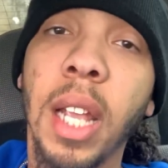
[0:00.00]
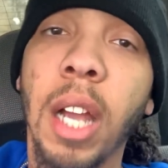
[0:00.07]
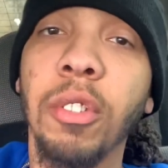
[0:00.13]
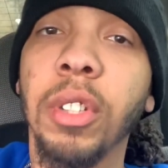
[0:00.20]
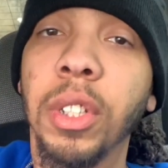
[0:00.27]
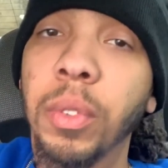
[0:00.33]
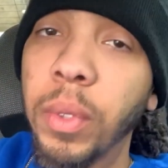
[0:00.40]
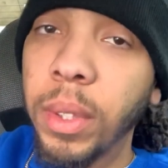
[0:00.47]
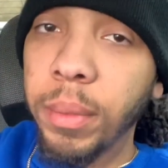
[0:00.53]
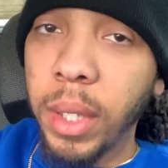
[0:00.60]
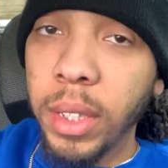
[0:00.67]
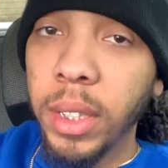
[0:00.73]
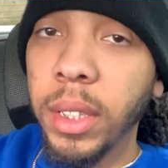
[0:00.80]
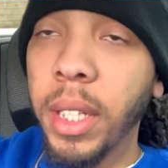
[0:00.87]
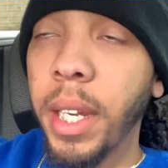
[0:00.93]
I was just with him the
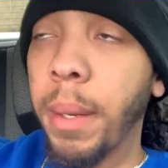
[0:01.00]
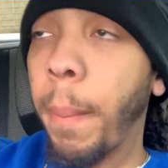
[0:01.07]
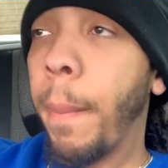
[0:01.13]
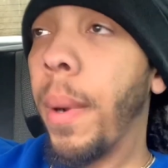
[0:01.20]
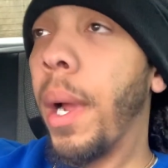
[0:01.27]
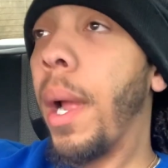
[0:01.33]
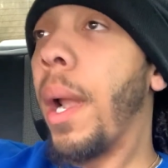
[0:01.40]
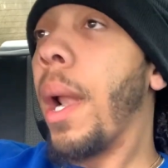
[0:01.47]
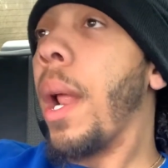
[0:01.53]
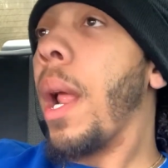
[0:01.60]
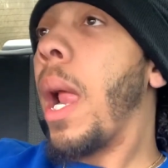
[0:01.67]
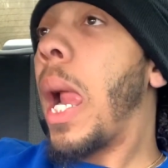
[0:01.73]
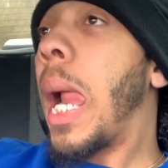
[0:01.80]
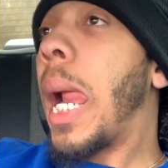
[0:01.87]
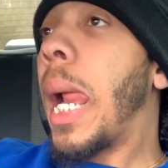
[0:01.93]
other day, but
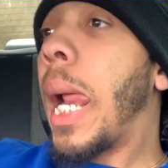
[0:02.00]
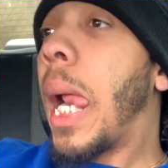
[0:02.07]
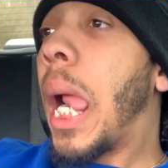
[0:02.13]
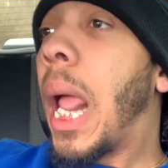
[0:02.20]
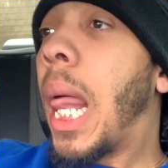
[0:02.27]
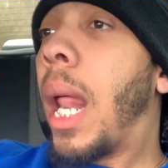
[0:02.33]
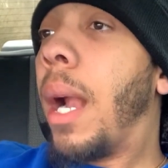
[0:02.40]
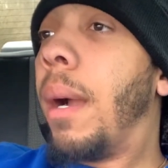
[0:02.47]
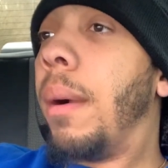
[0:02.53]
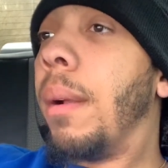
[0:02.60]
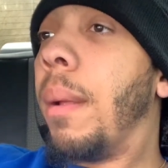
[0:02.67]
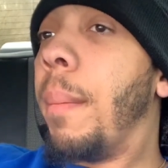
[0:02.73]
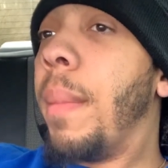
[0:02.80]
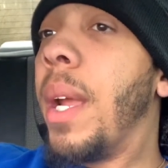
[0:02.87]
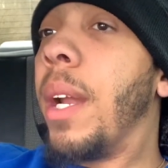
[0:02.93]

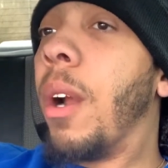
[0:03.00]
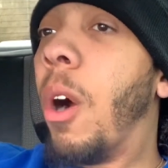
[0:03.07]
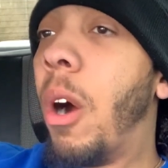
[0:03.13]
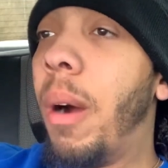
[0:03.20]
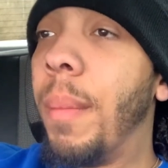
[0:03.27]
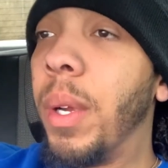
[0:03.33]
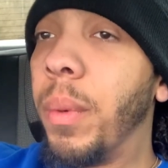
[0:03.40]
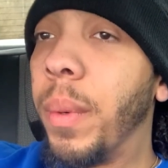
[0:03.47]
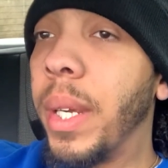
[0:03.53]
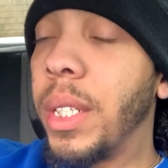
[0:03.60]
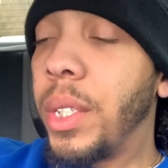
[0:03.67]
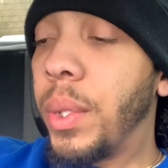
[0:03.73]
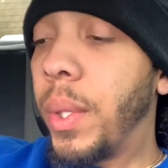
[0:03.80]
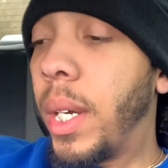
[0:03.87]
me and the homie went to a